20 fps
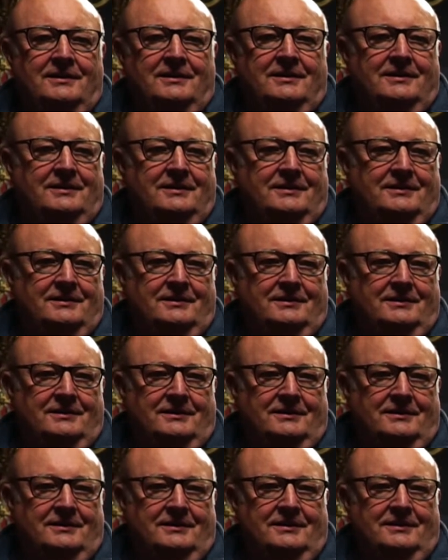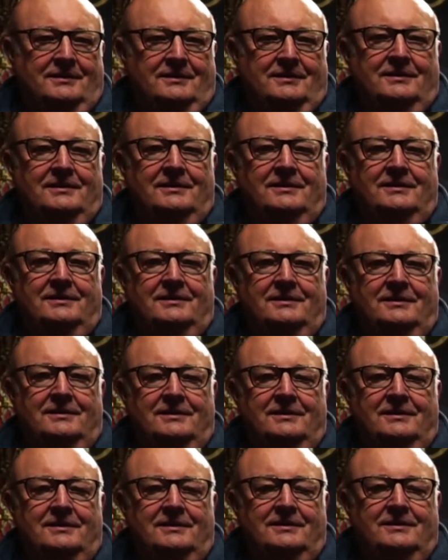
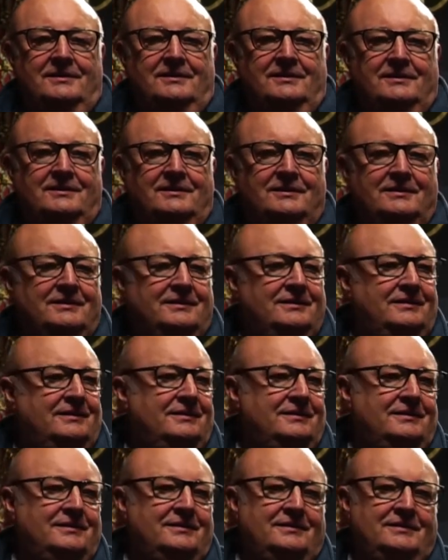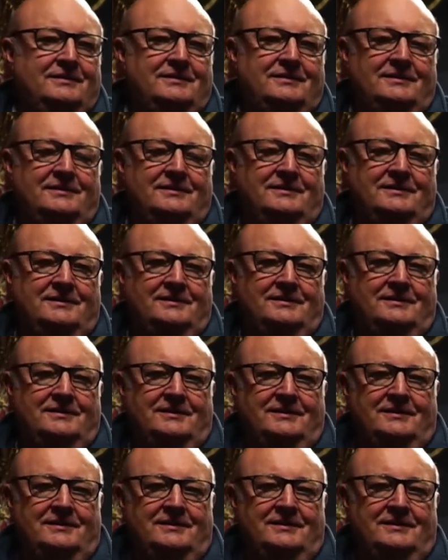[no speech]